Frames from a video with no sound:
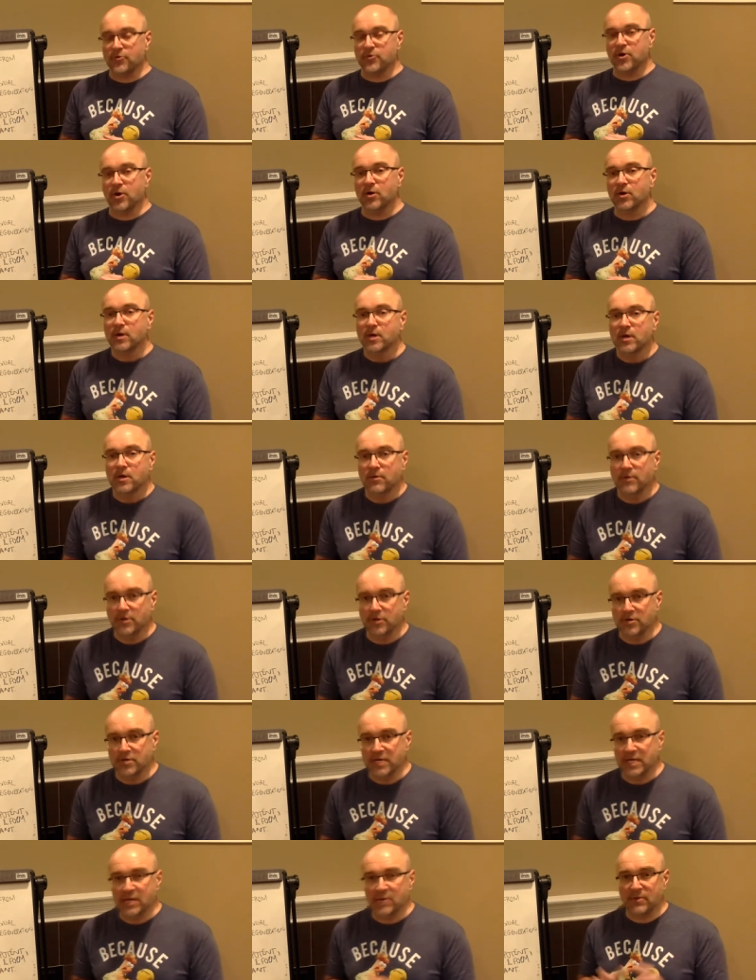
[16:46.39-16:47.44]
So when
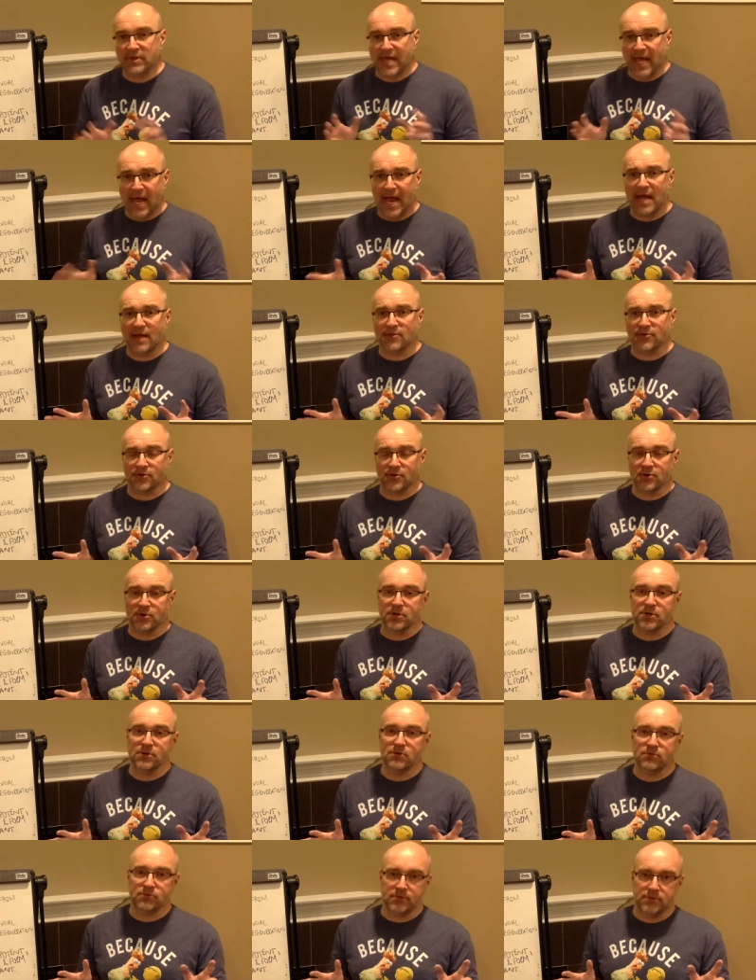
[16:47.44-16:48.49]
you're dealing with cancer,
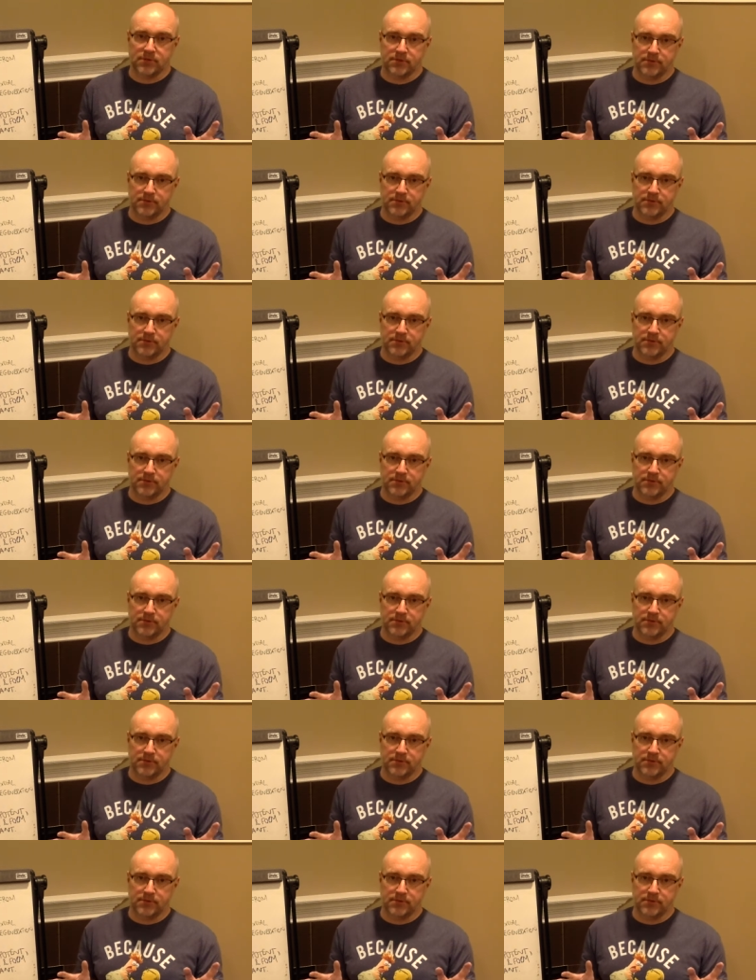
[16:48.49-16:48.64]
you